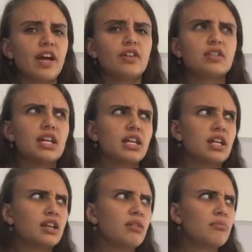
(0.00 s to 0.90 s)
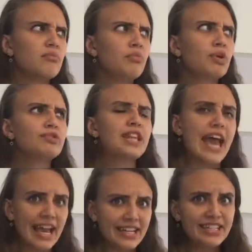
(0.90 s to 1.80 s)
found in most
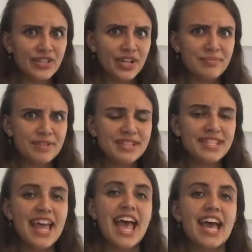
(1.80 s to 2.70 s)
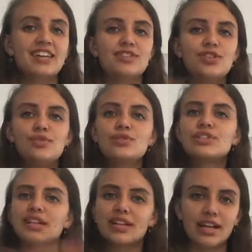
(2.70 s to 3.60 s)
acne treatments, and is
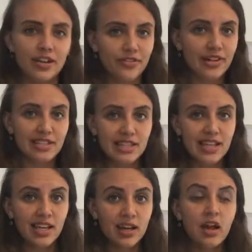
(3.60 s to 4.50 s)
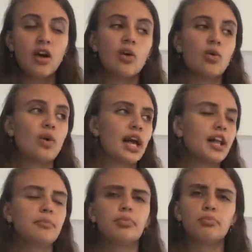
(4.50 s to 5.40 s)
used to clarify skin or
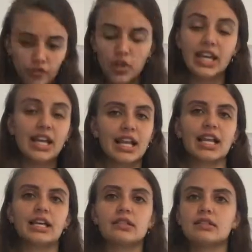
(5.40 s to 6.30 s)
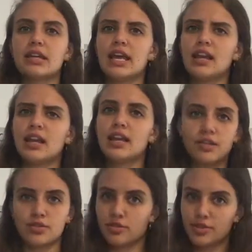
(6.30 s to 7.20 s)
help fully cleanse any
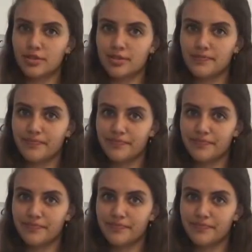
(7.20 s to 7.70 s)
injuries.